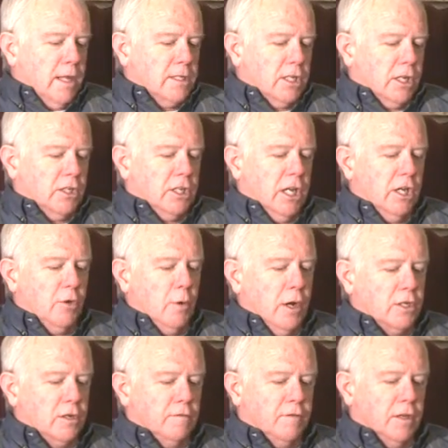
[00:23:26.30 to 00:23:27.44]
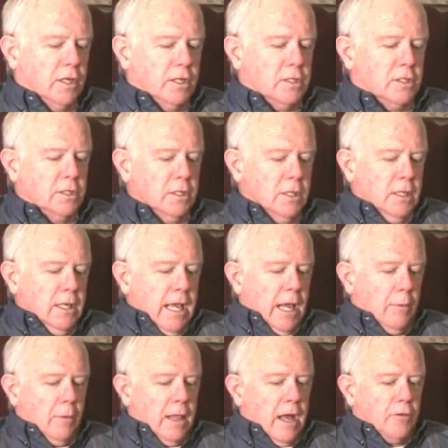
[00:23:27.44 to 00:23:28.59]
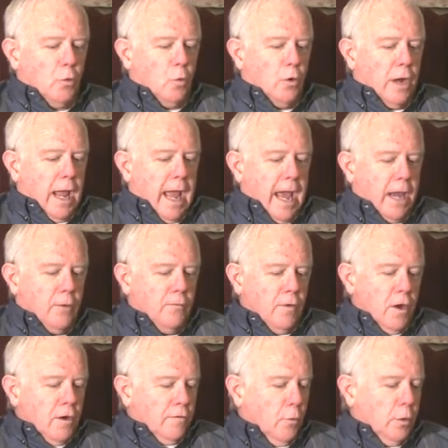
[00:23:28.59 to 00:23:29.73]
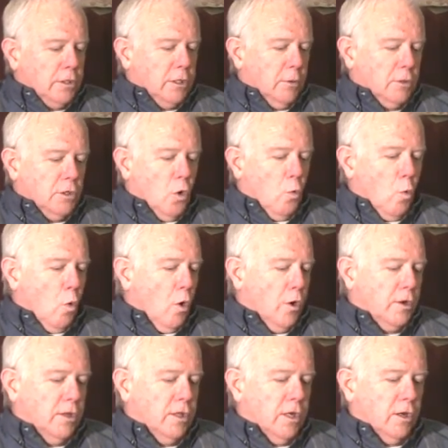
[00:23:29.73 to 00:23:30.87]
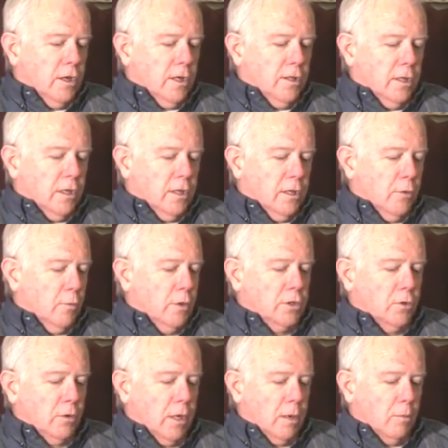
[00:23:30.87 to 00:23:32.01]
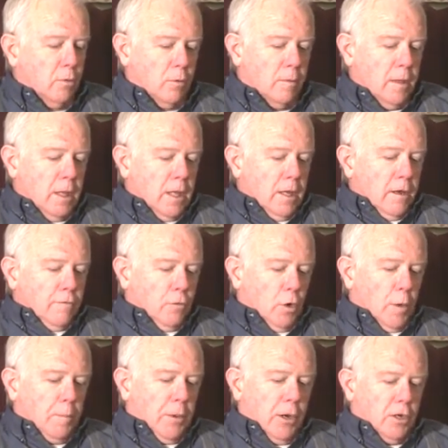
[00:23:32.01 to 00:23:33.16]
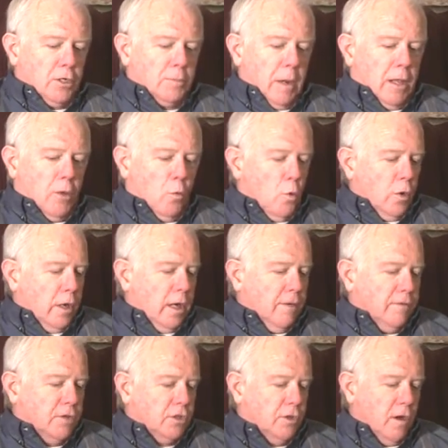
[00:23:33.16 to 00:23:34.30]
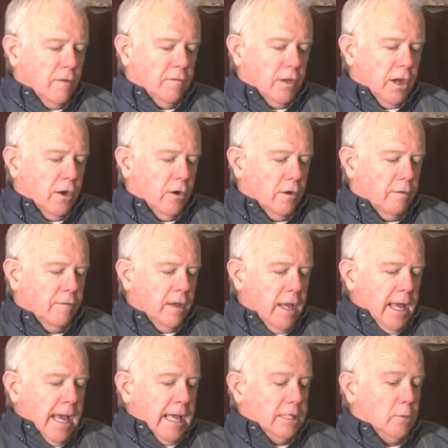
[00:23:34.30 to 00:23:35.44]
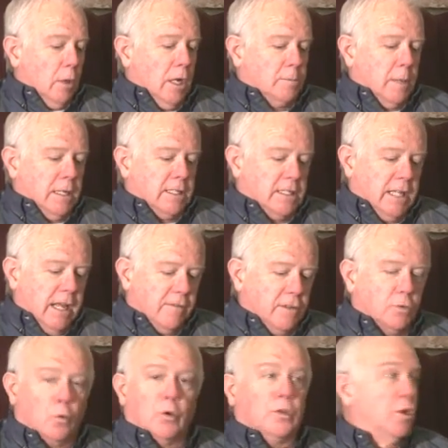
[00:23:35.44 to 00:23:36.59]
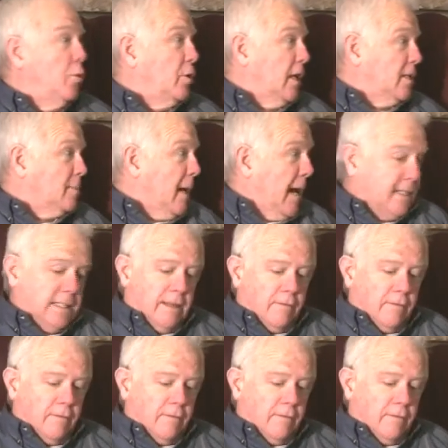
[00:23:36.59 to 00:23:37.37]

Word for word: as a continuation of this, and without the word "had," for which there is no warrant in the, in the, in the original Hebrew. For it appears by the wording of the, of the narrative, as well as by Stephen's word in the New Testament, Acts